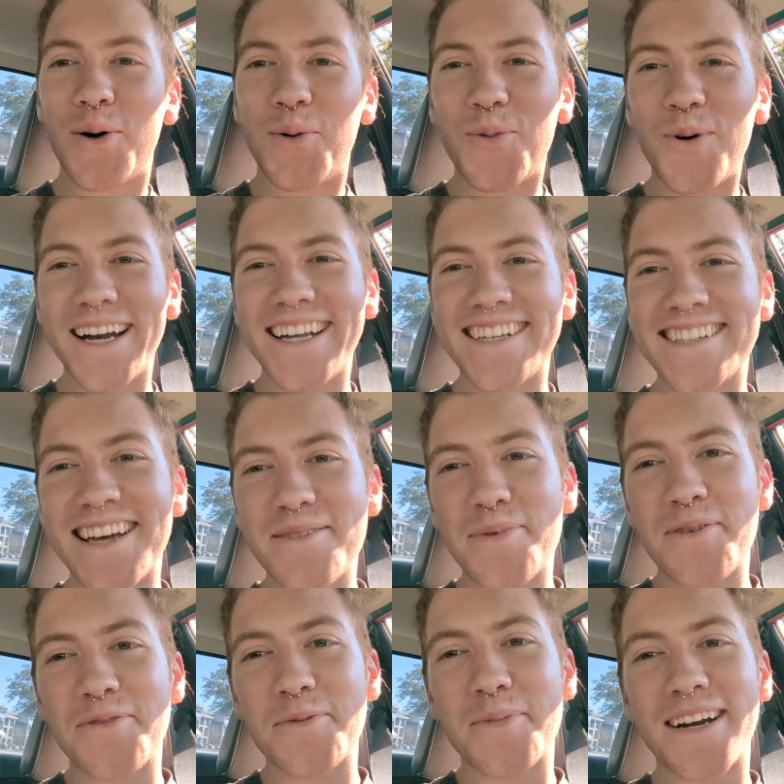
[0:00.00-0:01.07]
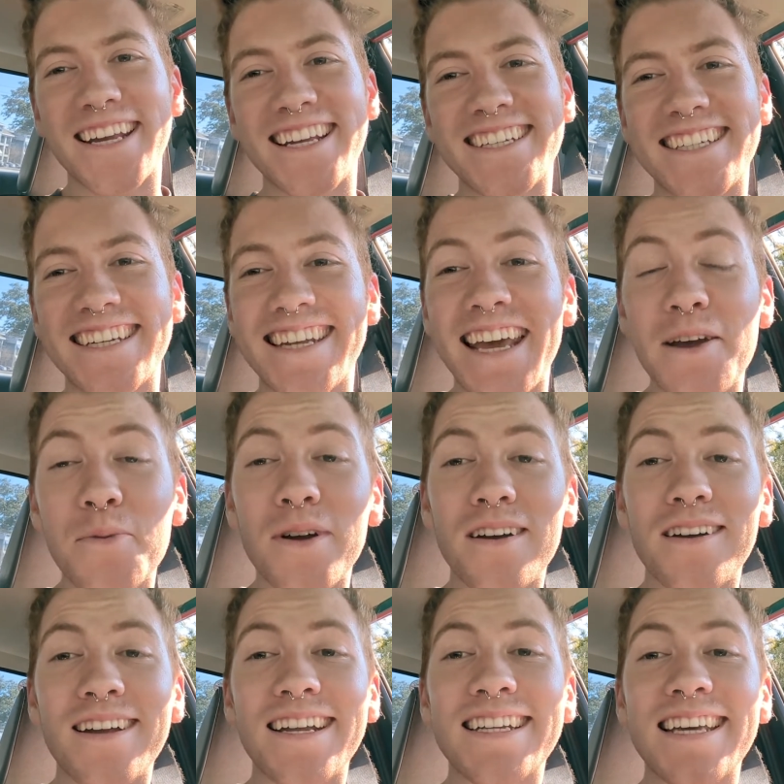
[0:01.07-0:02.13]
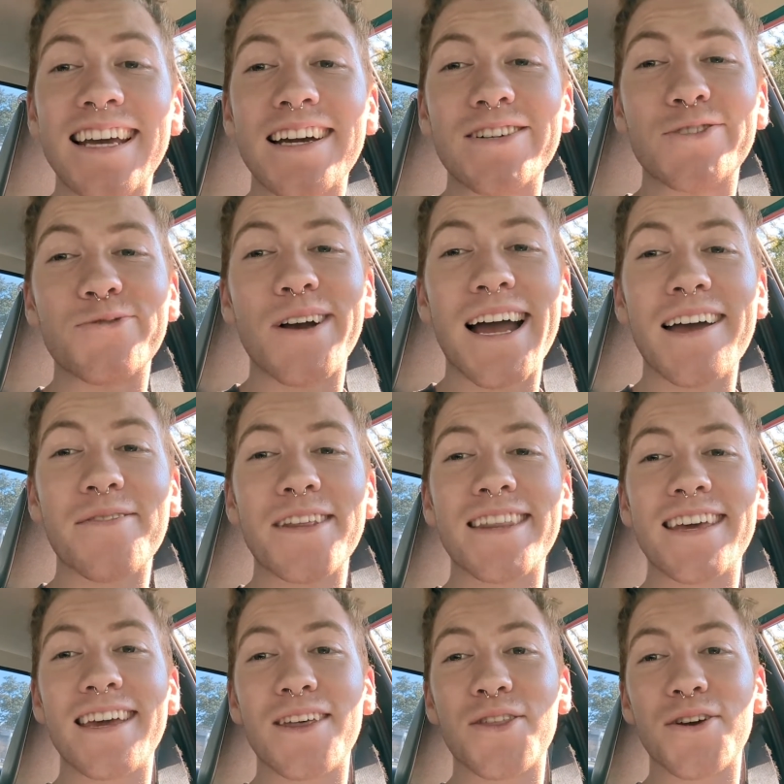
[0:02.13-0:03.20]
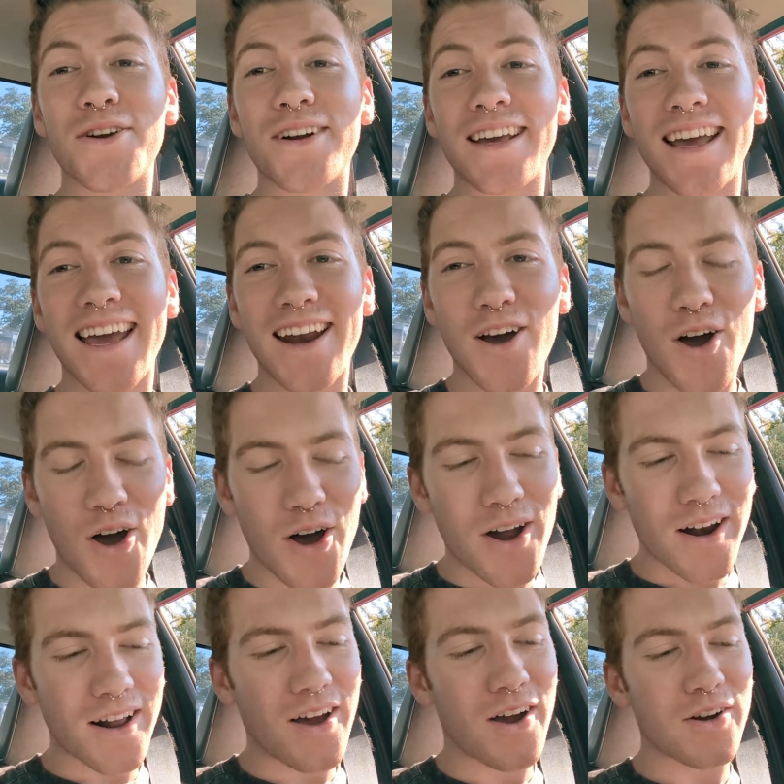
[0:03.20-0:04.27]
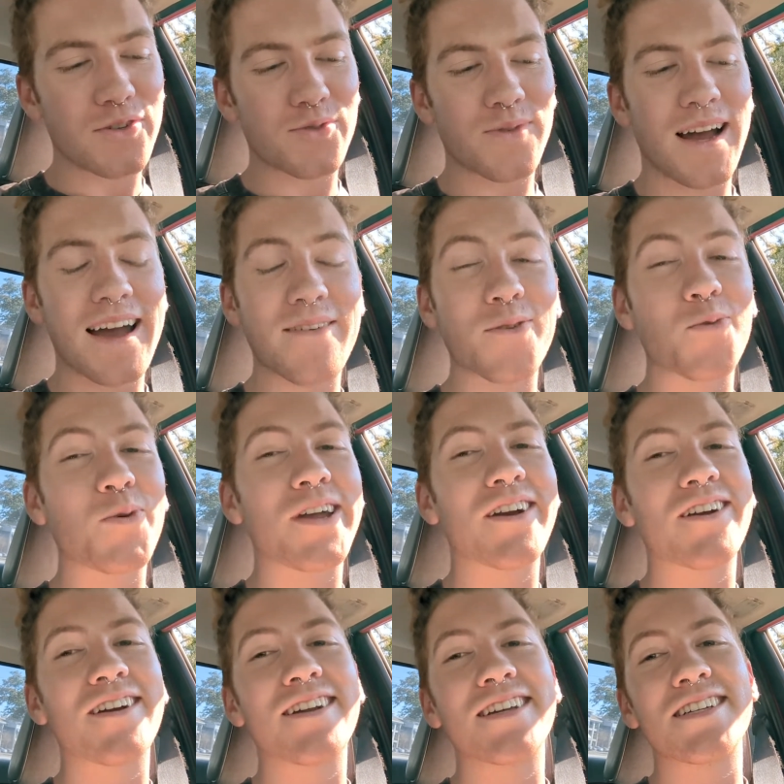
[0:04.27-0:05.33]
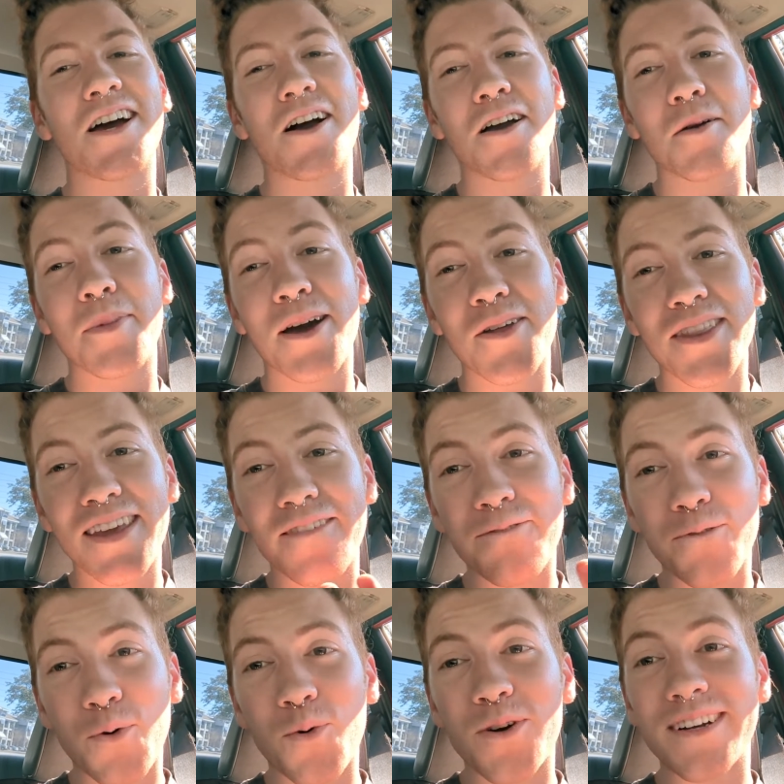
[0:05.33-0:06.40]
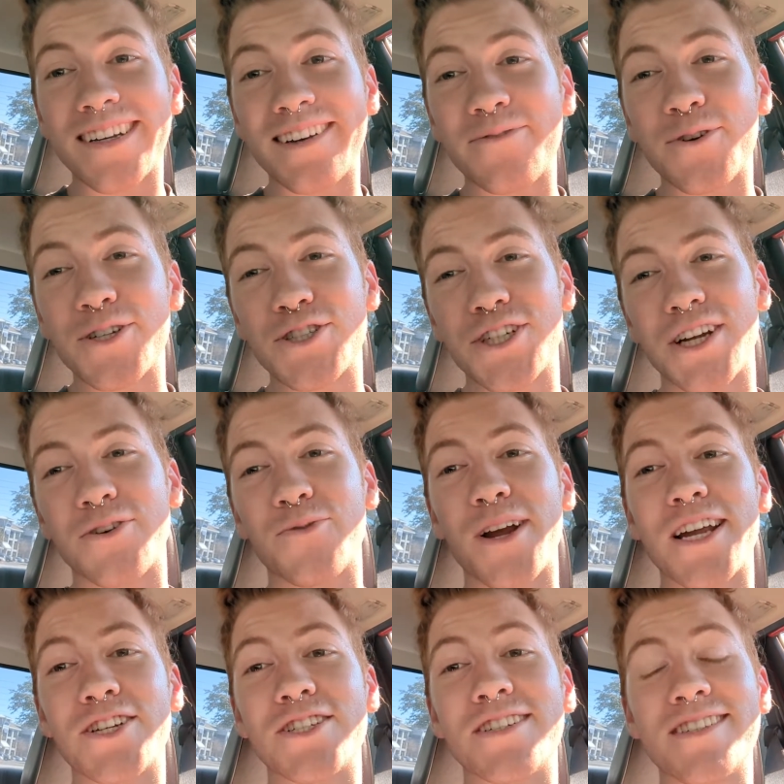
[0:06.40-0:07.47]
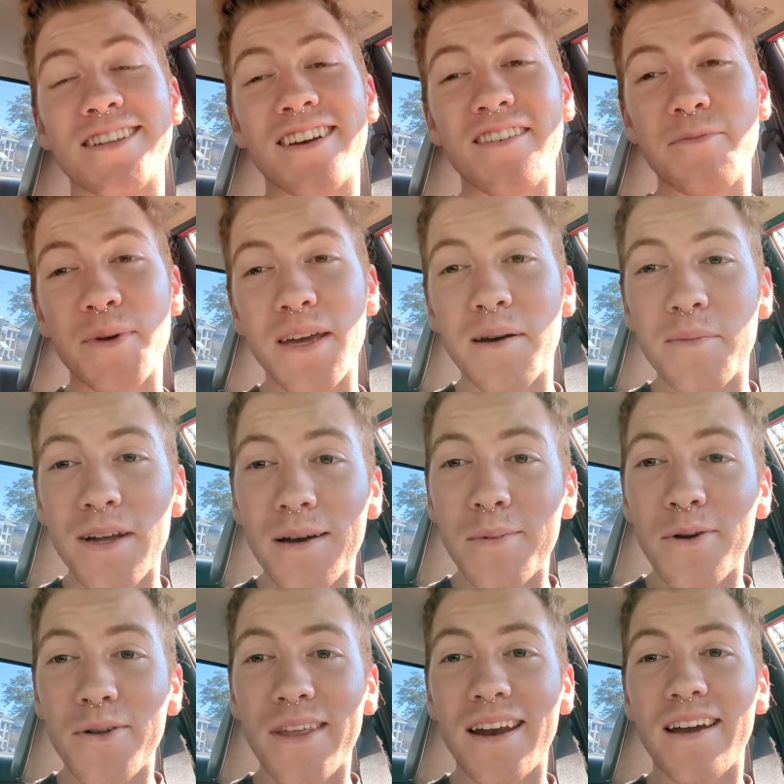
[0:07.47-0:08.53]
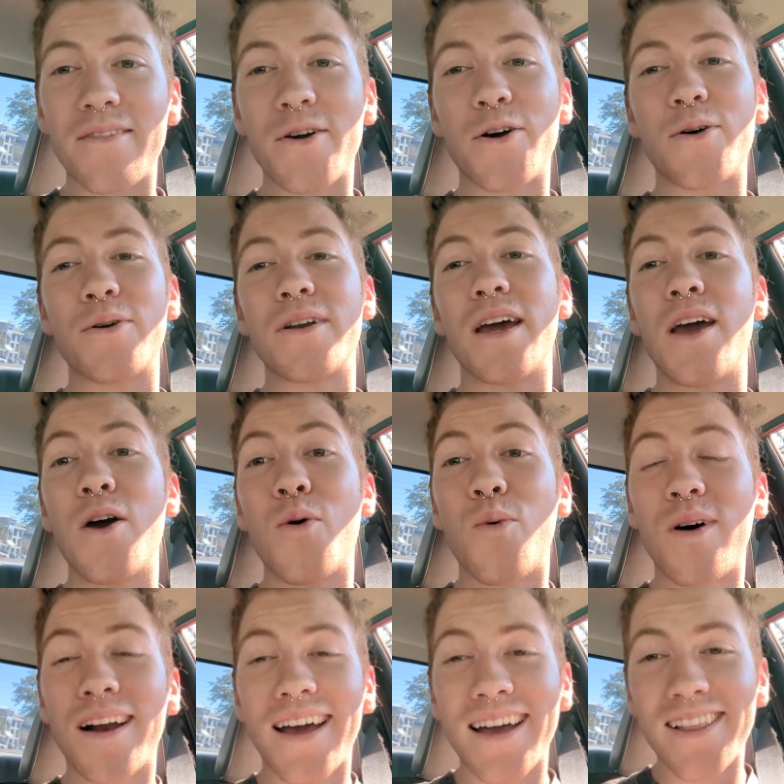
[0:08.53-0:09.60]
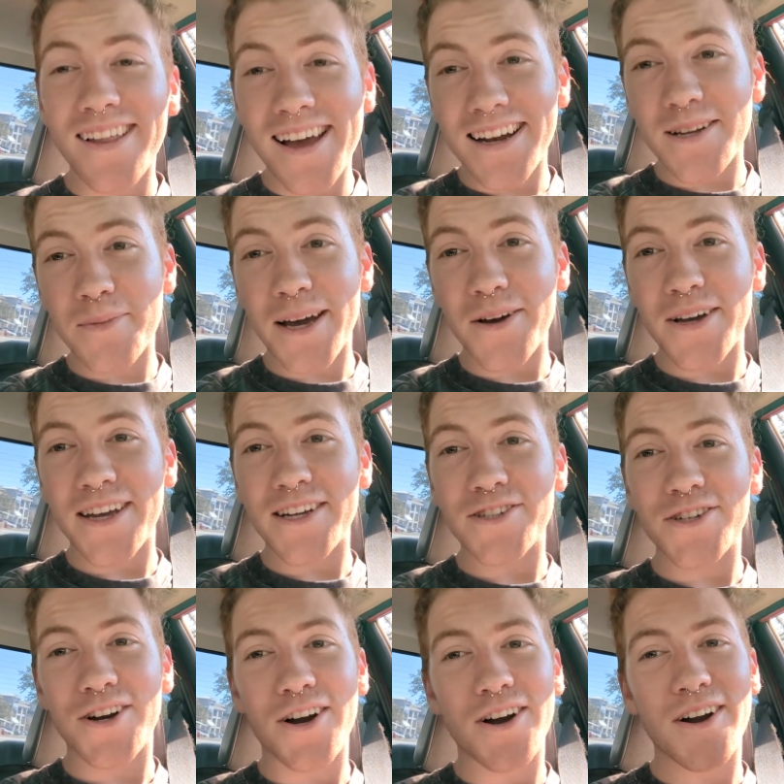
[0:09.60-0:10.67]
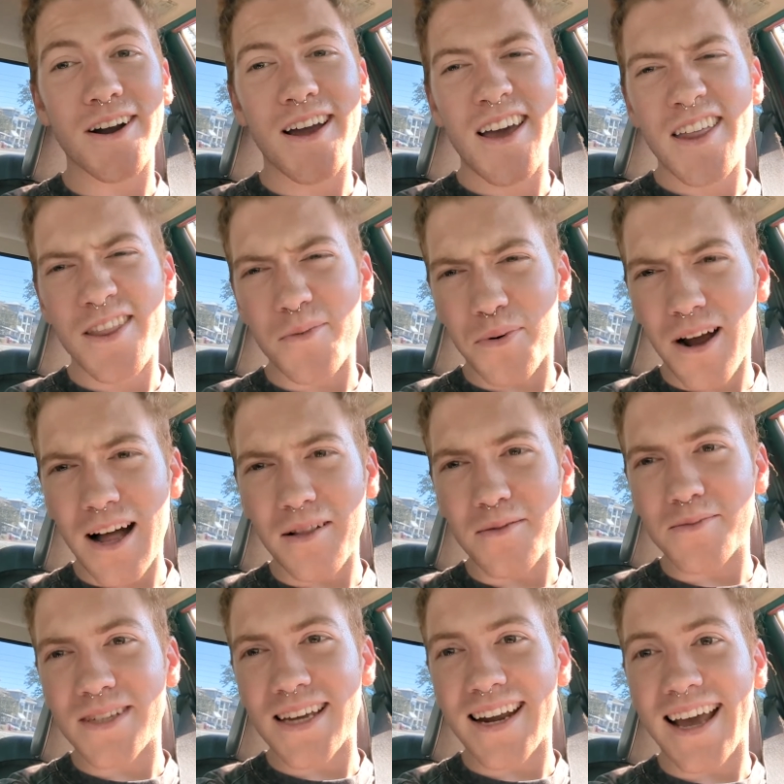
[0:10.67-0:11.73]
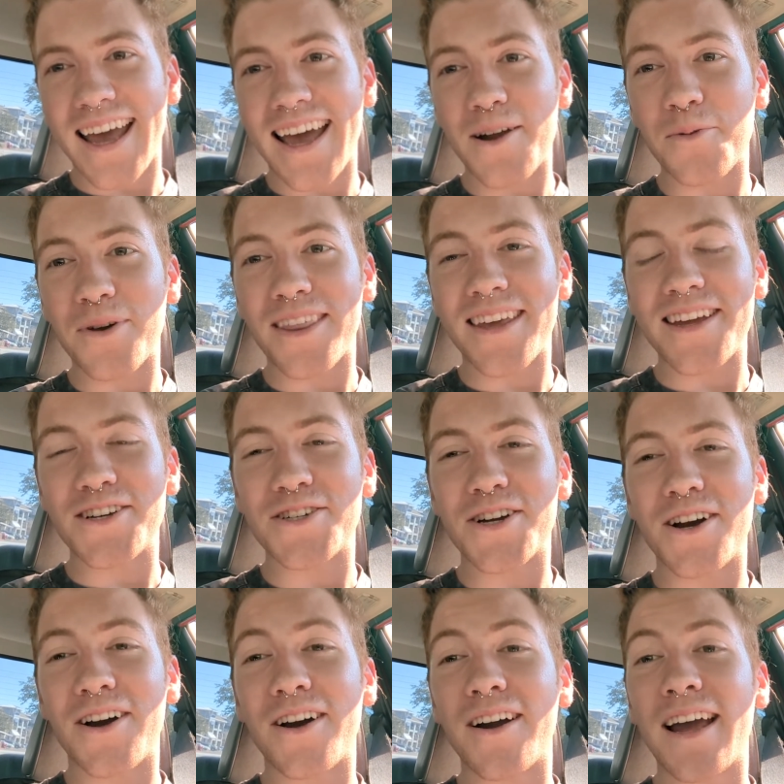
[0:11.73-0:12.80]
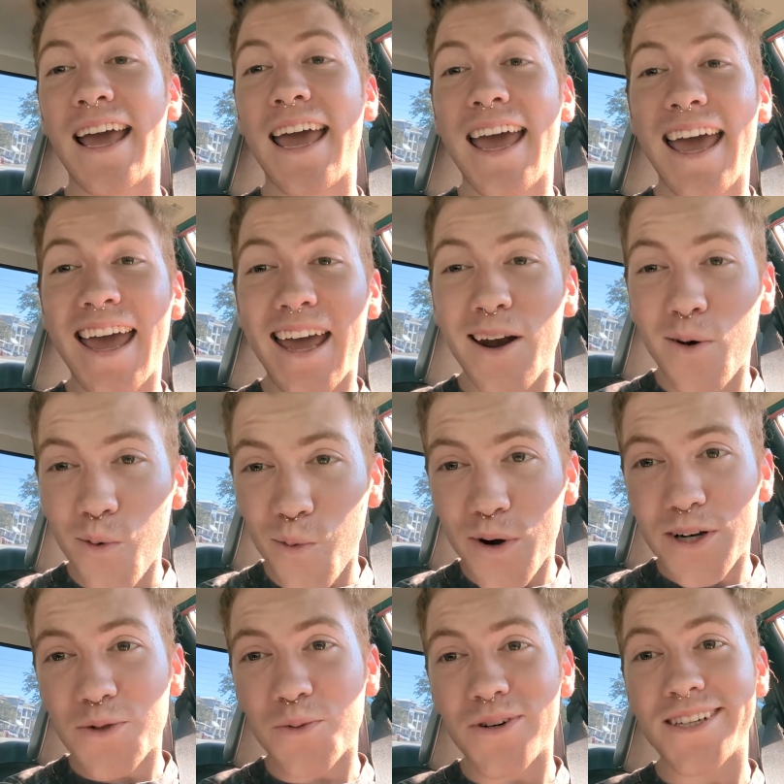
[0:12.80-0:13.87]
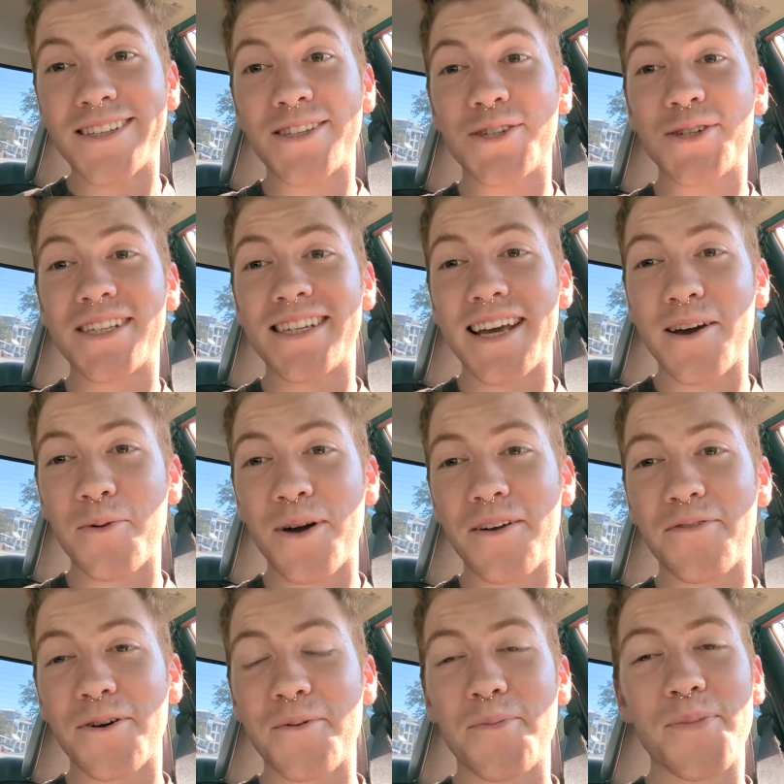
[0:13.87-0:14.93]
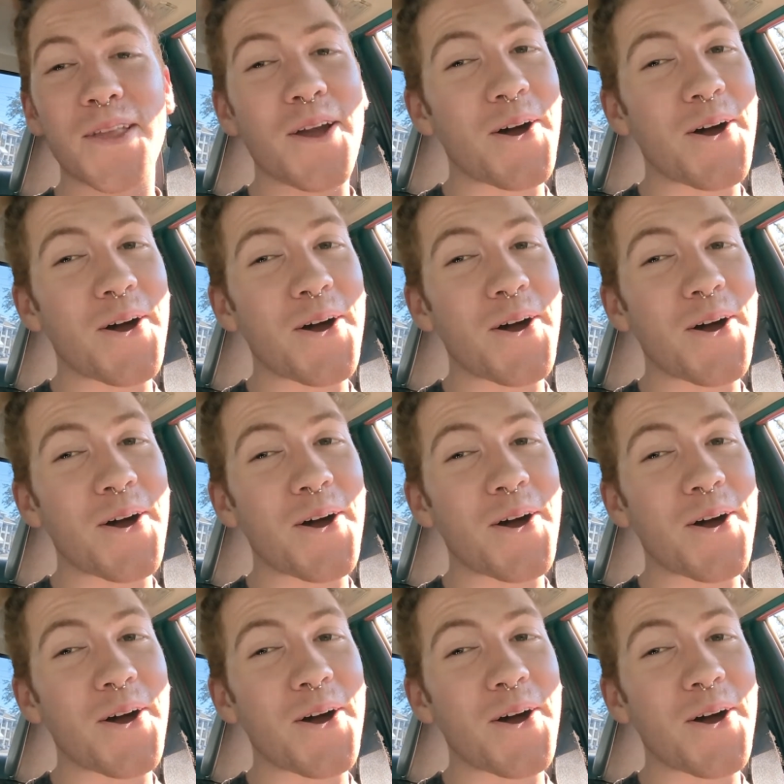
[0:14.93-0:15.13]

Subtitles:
What is up, everybody? Today we're going to take a drive in the E30, and on our drive we are going to talk about the 4 different generations of BMW that I've owned, what I liked about each car, the problems that I had with each car, and which ones to stay away from.